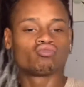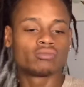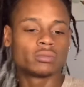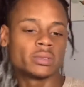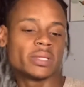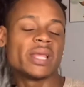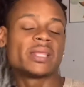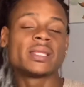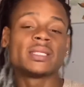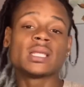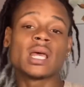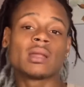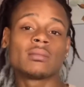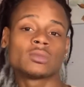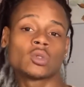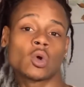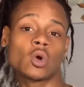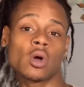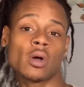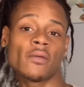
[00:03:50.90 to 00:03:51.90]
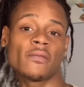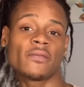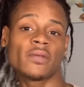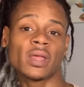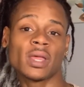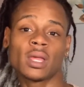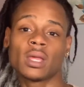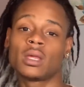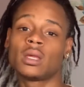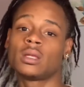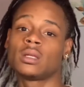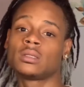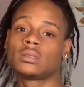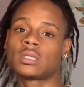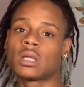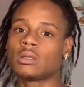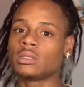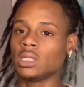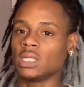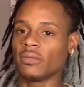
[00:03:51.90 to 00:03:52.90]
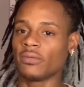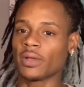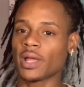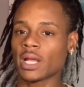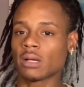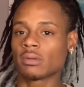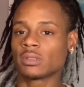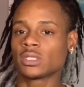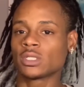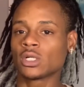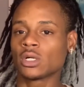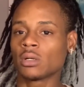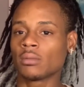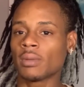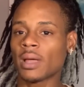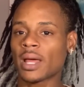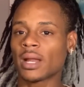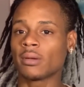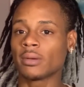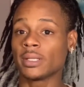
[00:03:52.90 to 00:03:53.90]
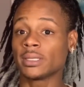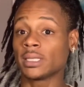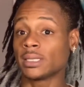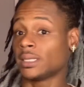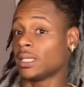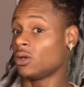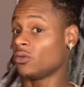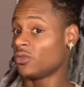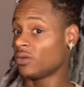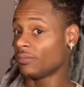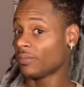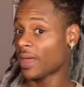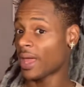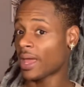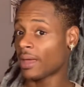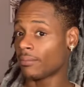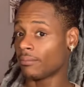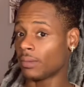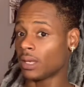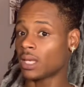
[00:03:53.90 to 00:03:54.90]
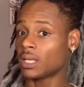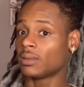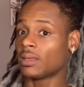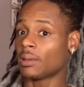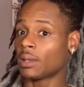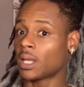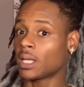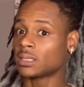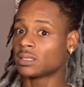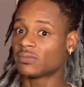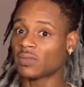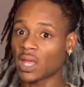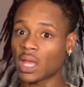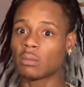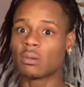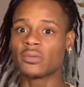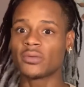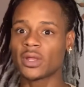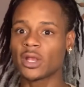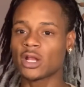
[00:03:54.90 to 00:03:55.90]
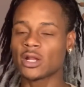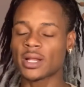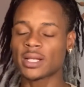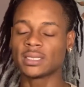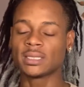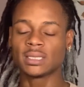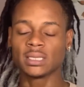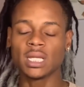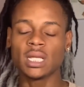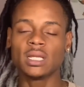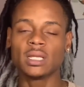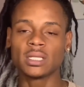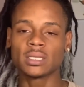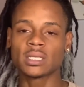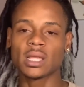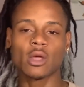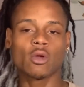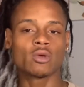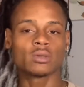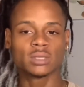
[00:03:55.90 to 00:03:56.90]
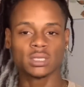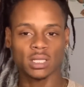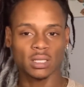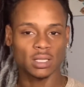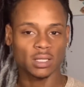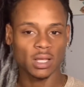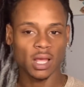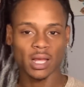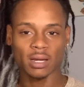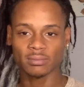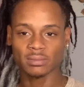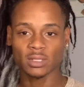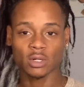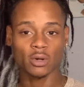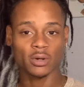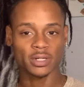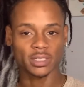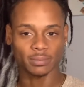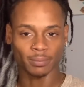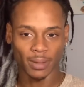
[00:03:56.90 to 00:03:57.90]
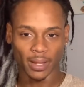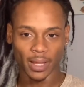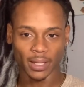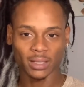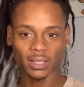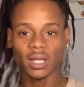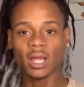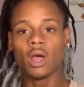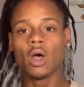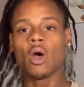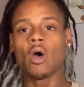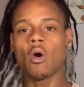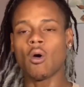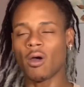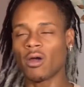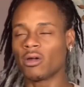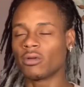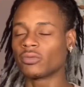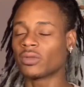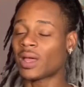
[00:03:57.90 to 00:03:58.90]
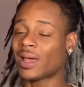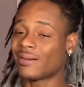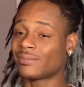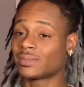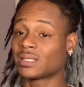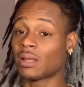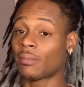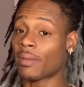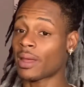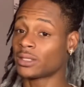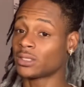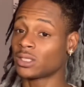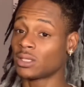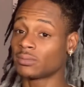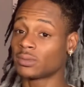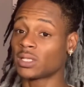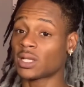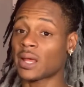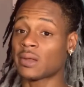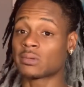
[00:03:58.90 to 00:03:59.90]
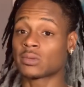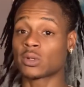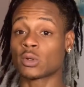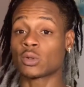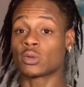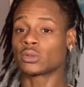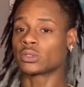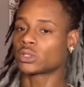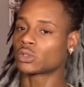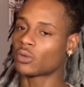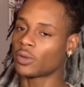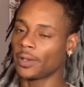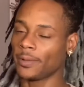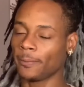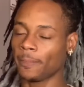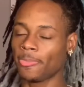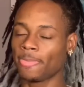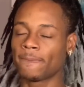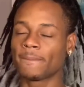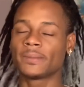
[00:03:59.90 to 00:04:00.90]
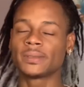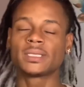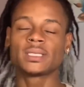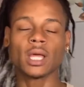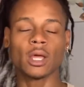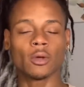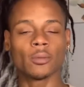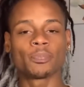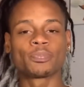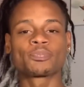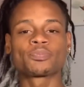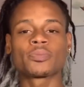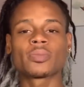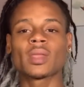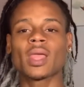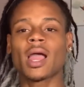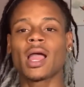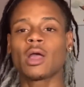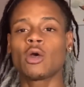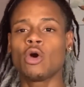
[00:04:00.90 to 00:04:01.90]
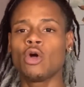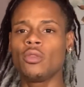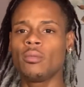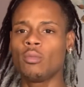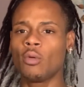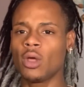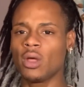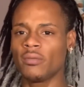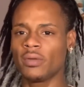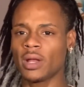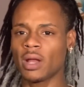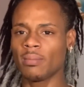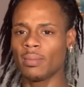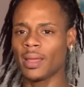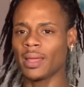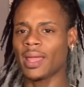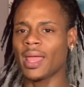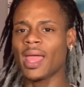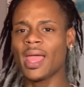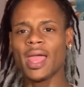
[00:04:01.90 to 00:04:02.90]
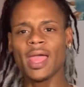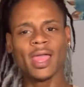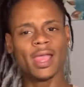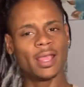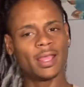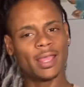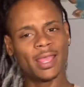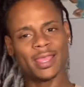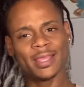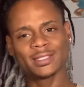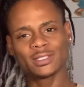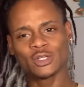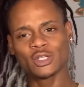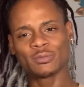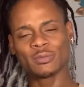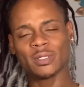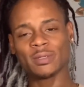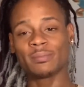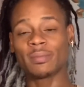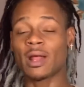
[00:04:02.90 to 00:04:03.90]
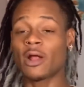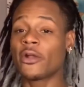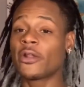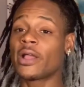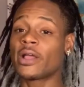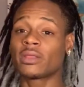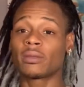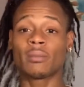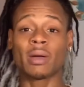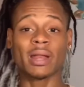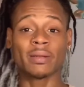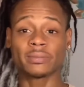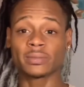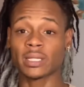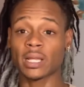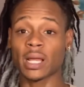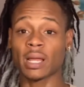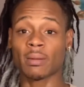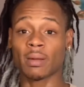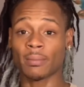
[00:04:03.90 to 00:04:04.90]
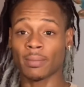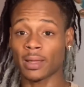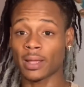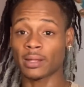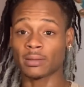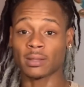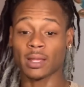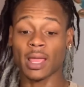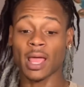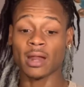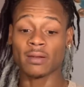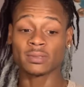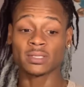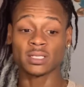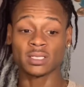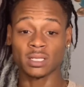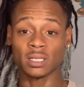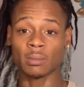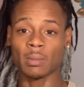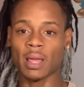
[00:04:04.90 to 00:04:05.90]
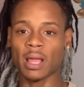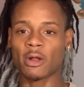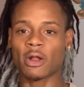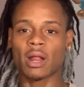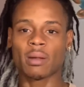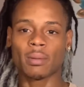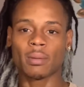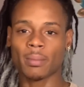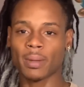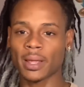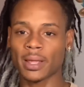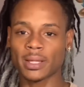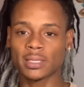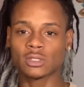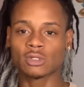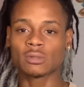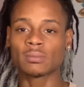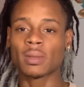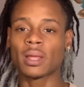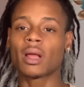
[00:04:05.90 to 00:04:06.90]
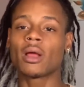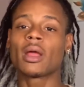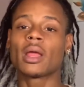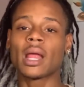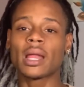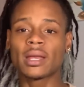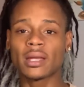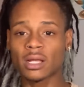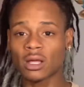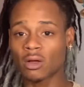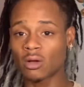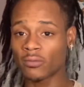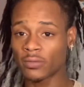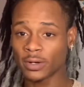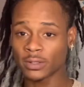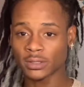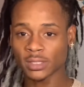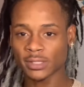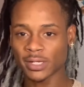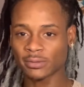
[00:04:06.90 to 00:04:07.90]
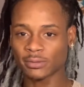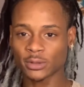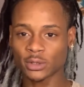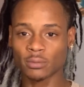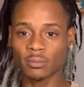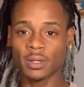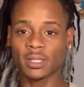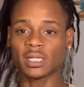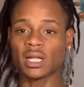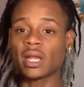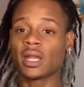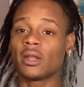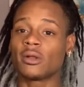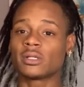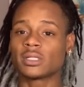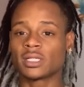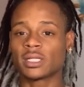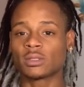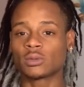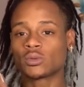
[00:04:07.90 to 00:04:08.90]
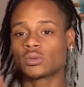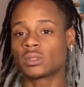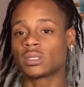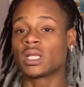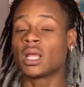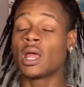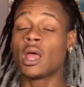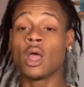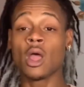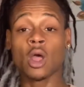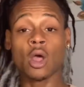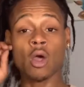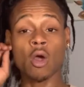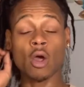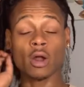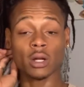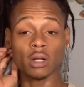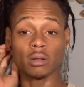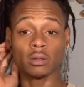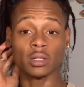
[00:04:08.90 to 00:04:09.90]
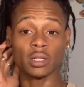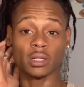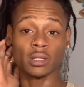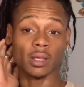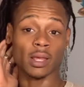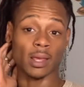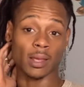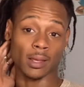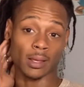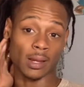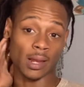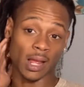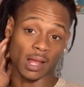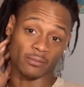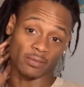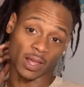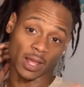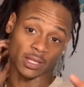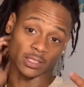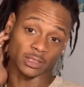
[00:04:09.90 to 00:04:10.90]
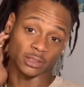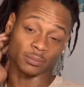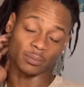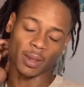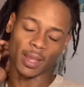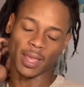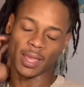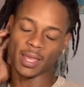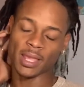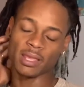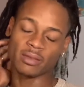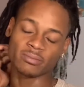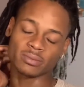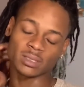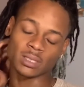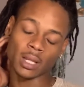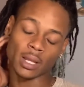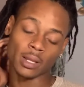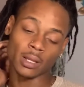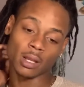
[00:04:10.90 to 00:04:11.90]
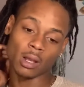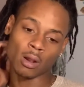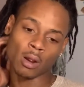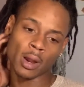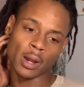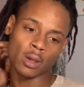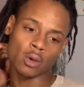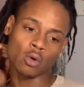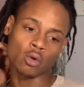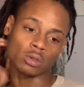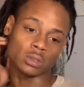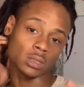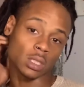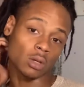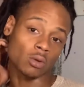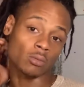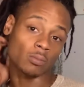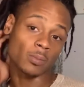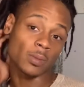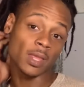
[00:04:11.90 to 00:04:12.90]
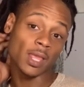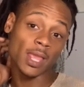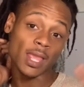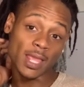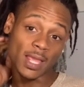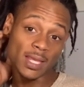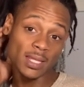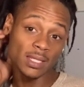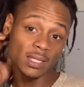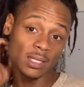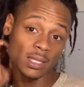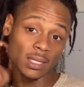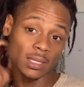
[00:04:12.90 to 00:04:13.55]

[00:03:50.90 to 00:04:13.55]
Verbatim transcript: take these items off and go to the cash register, but I don't need to tell them that because if they come up here and they see this, they're gonna see that the items that are in this bag aren't the items that match up to the items on the screen. So I called the boy over there. I'm like, hey, excuse me, but I already got the items like in my bag. The items that's in the bag are already got in my hand. So I'm like, all right, I need to go over here to the cash register because I didn't notice this was card only and I have cash. And he was like, all right, cool. So he